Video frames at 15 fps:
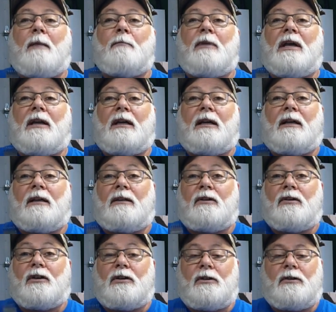many you
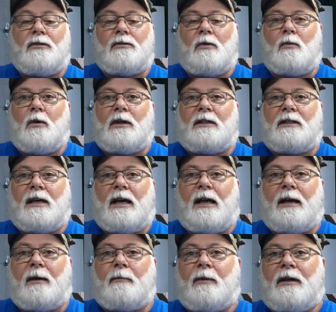can use at one
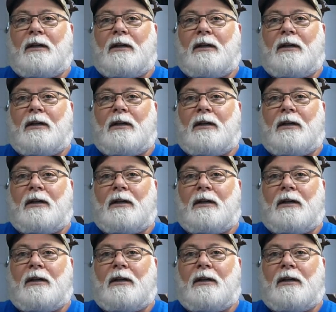time.